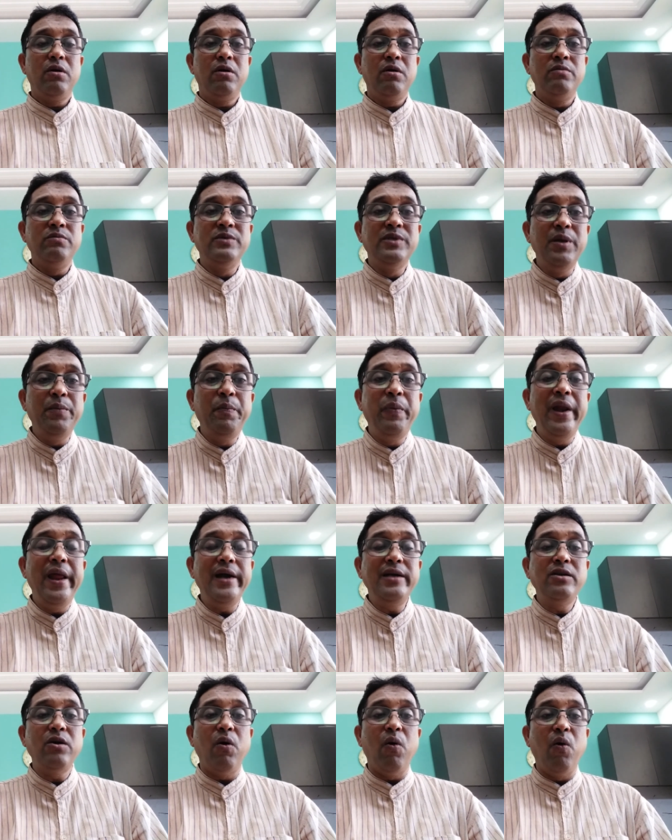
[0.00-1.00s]

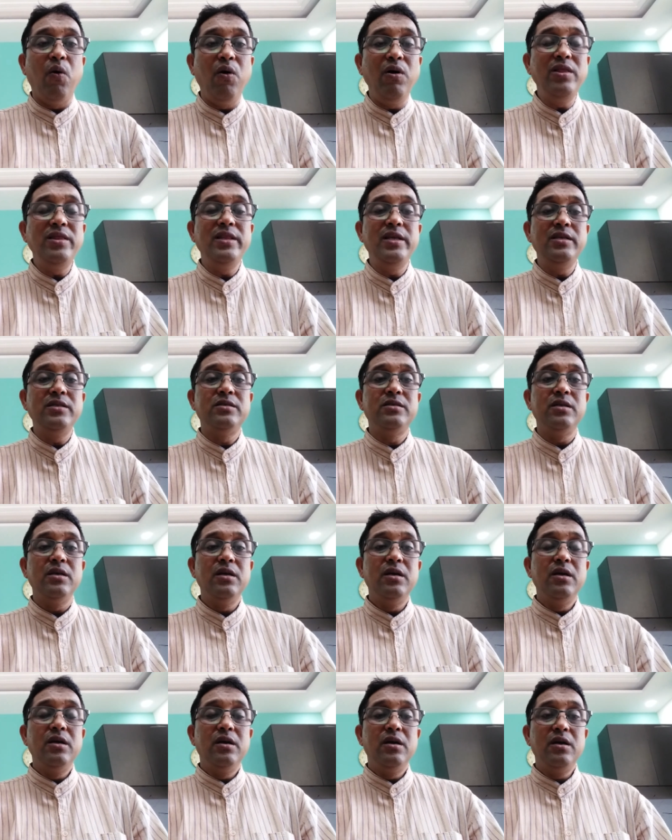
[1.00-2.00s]
reflect all these
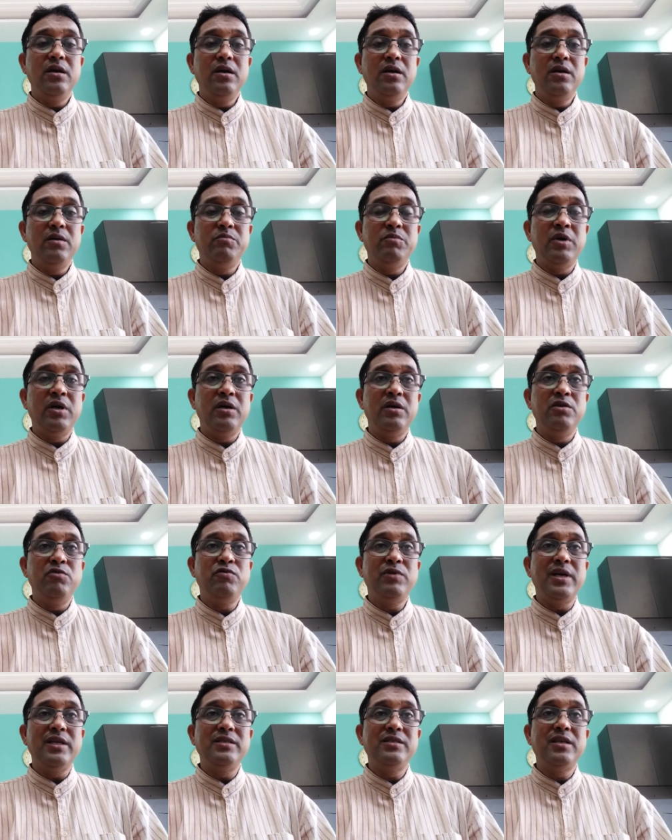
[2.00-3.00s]
you
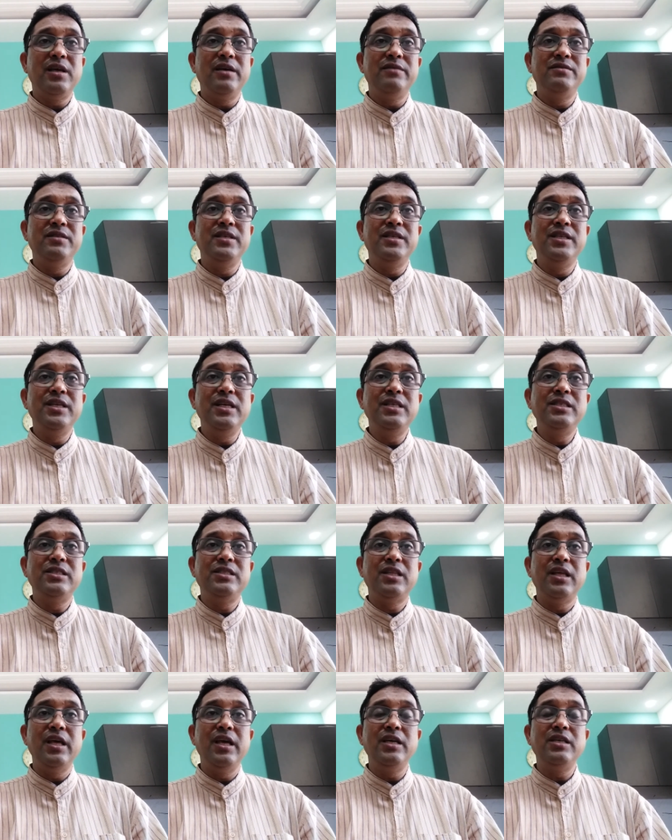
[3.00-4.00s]
can say the rich
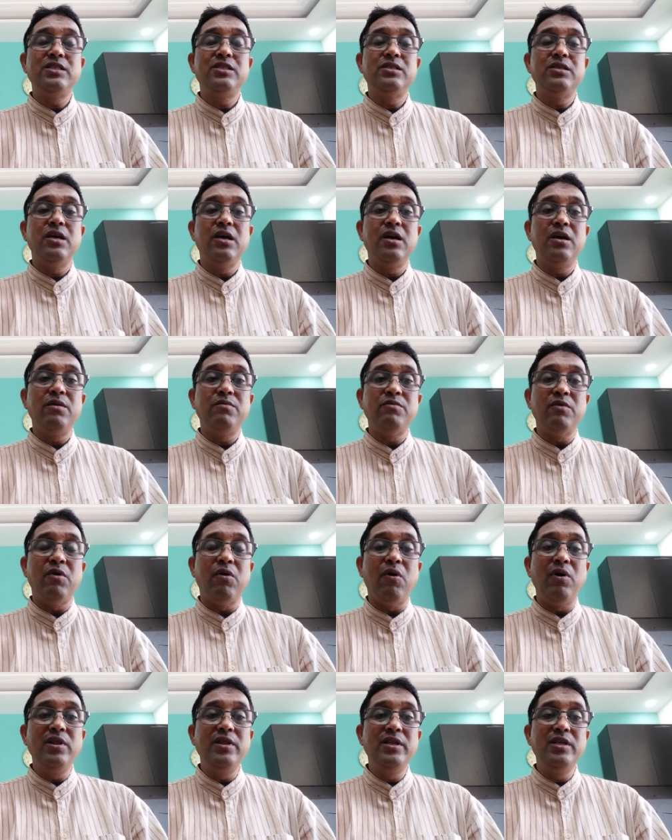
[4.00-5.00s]
things,
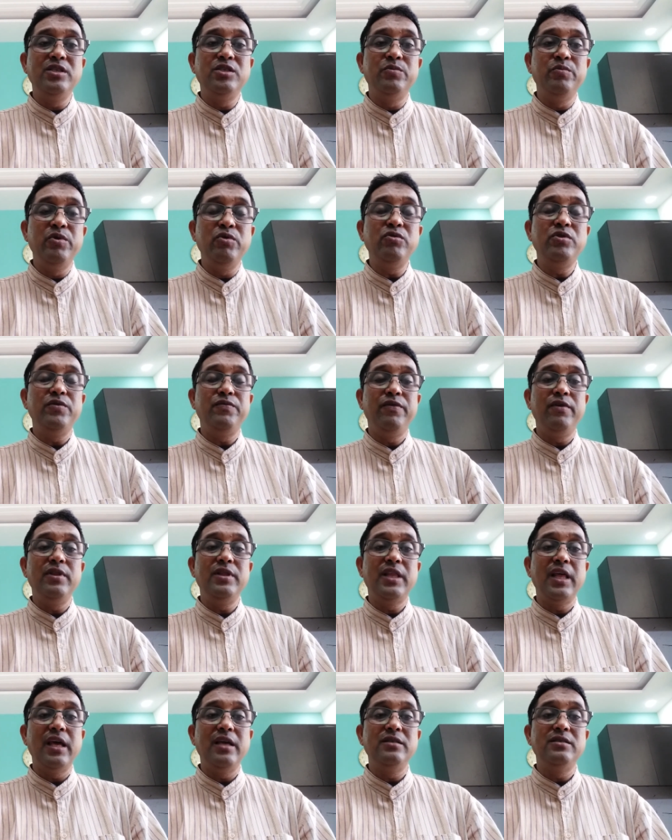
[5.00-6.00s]
all these beautiful
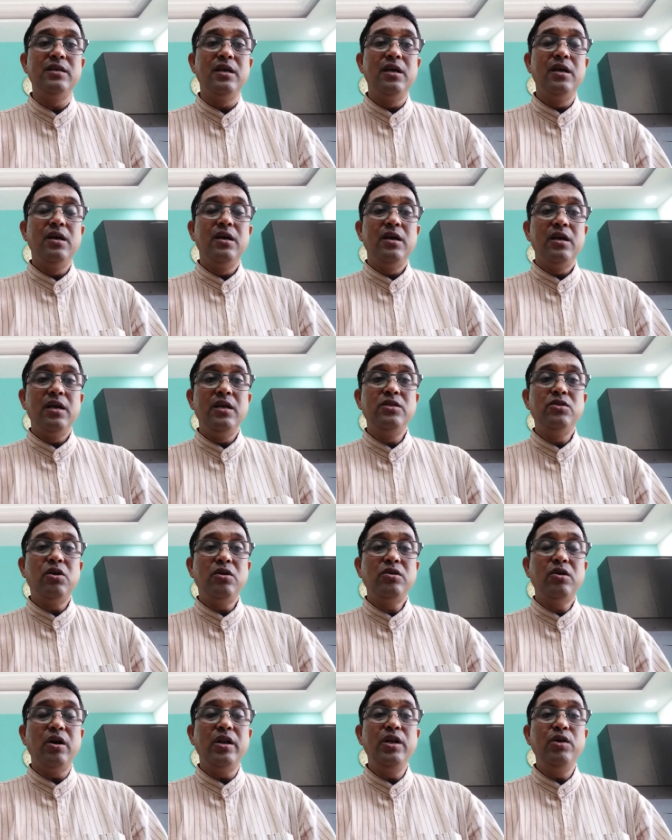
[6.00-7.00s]
things in the
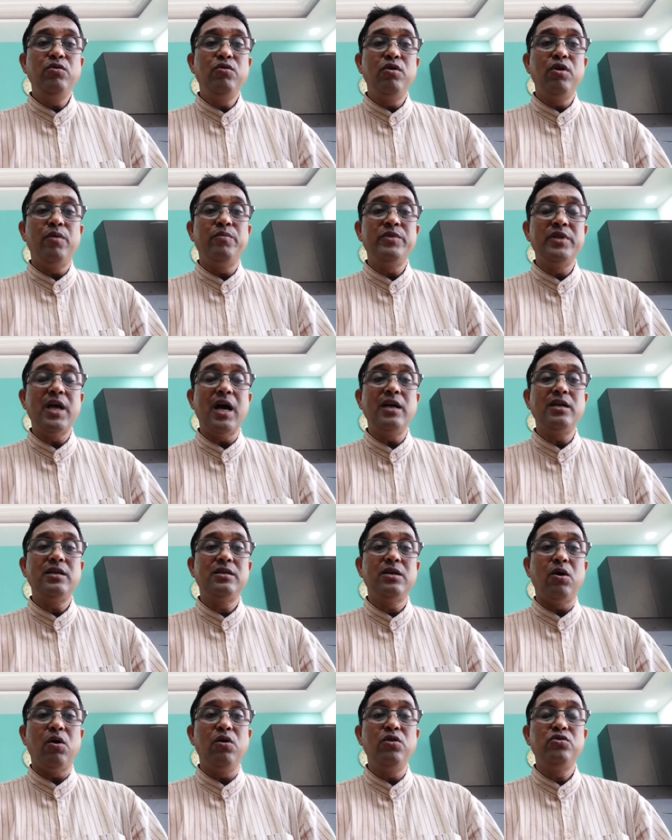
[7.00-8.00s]
curriculum. That
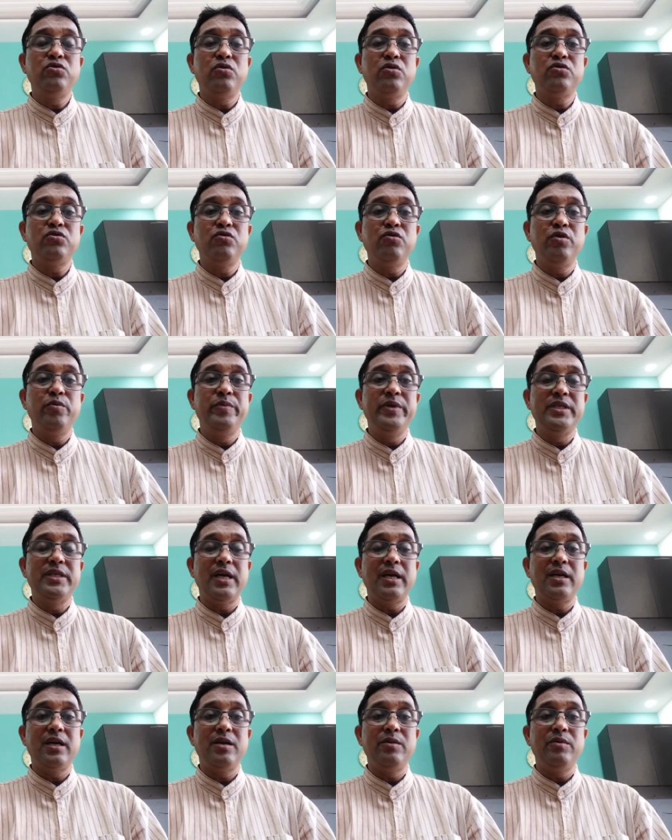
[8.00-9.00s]
also should be
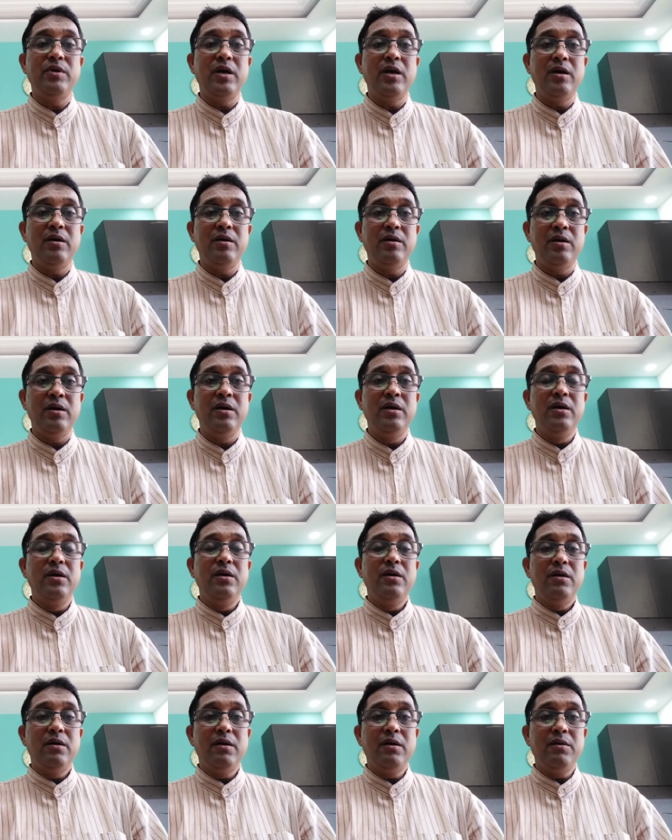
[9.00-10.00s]
taken
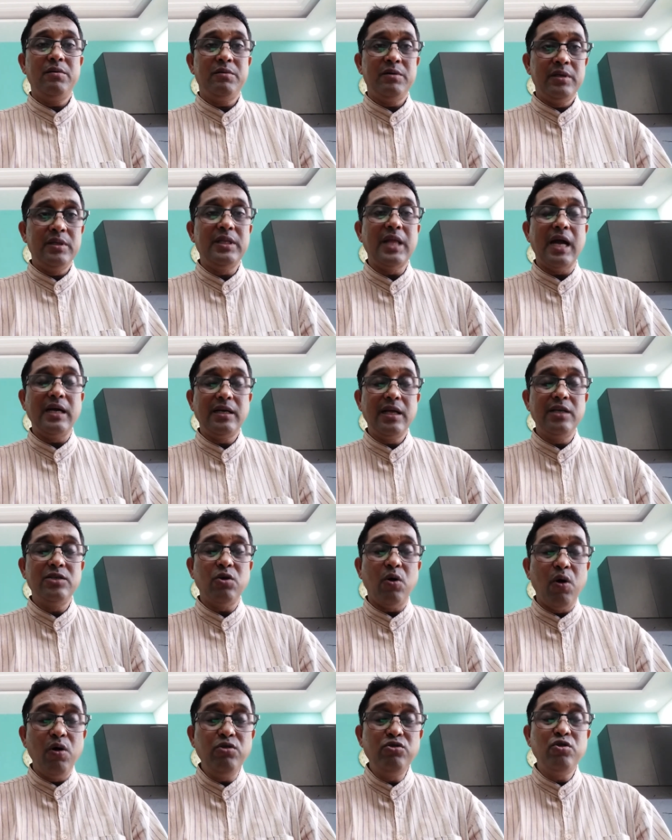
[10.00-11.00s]
that has
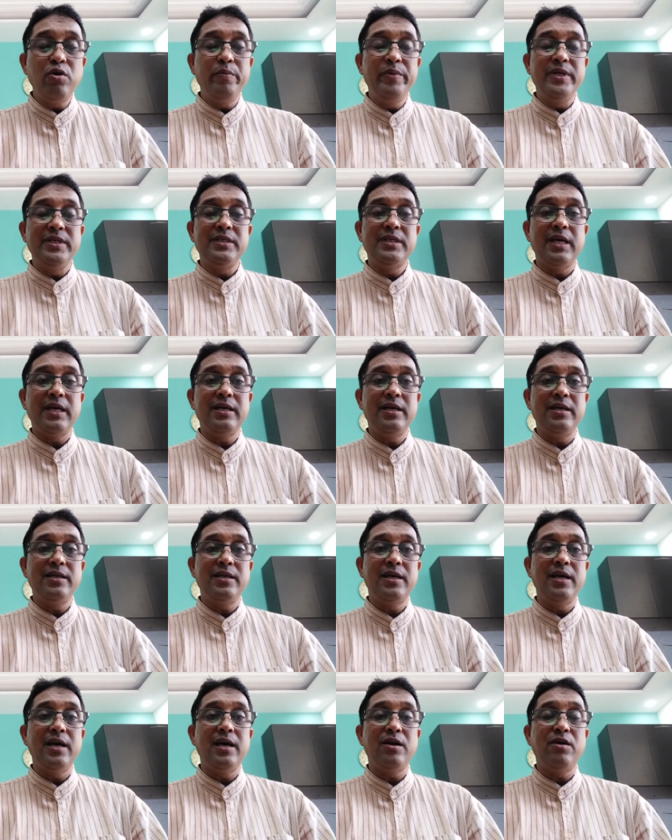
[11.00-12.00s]
also been taken
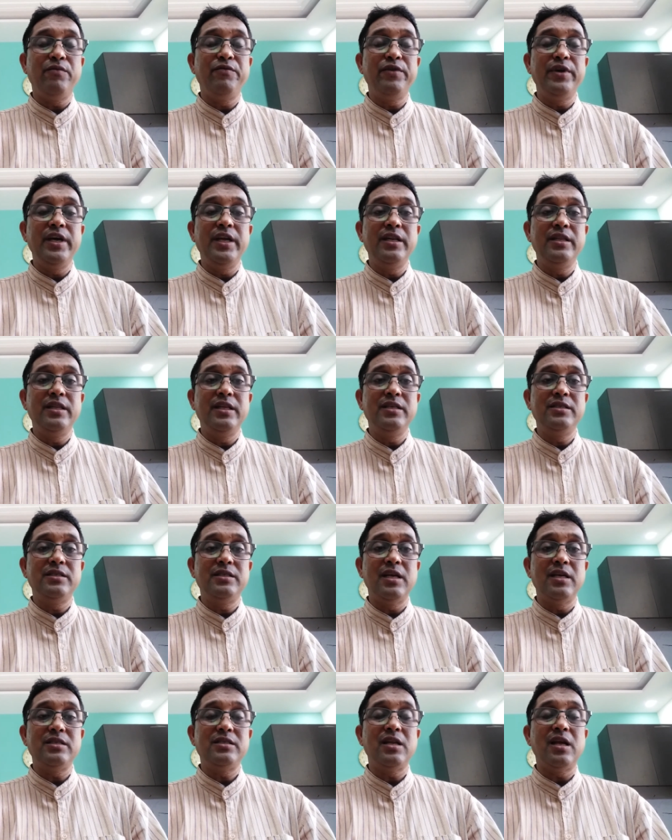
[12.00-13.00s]
care of in this
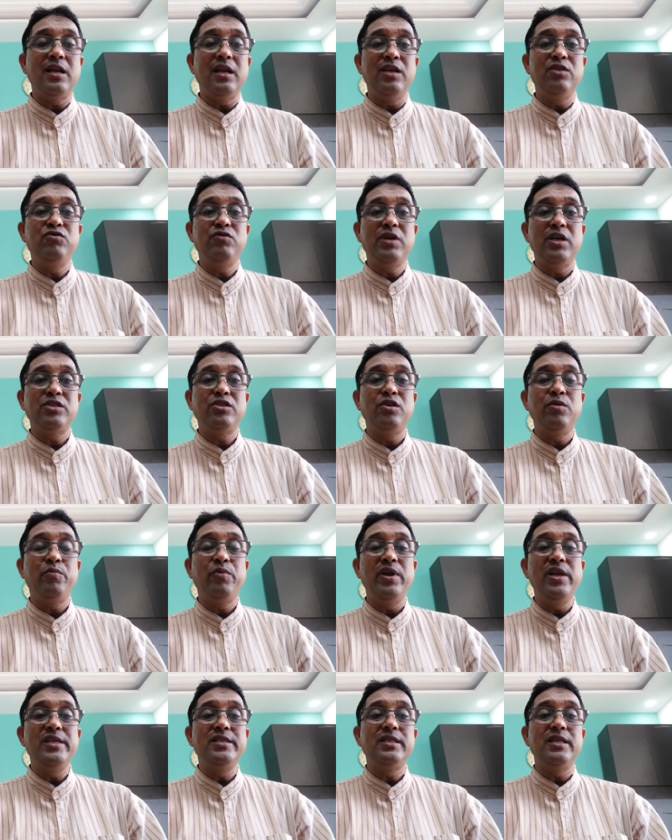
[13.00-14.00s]
national education
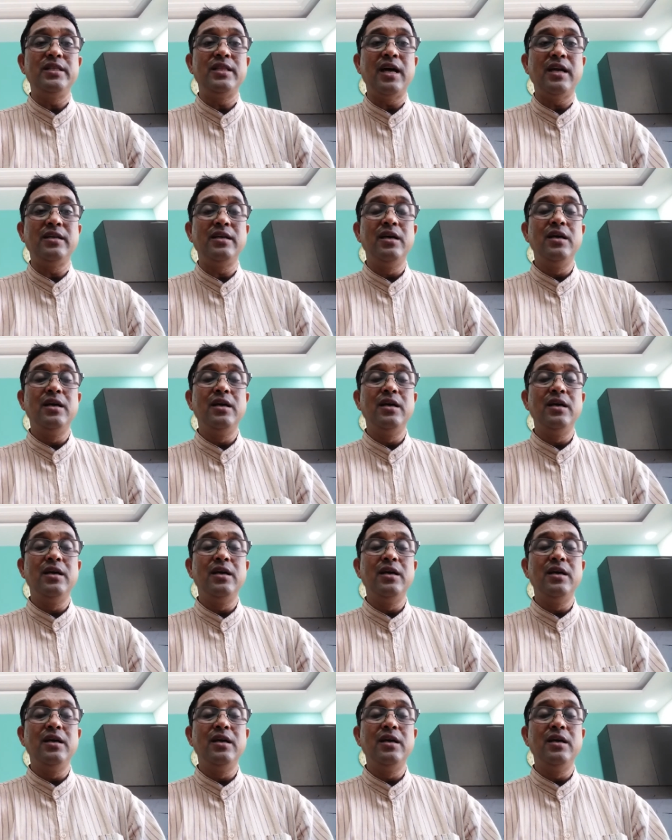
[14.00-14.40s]
policy, that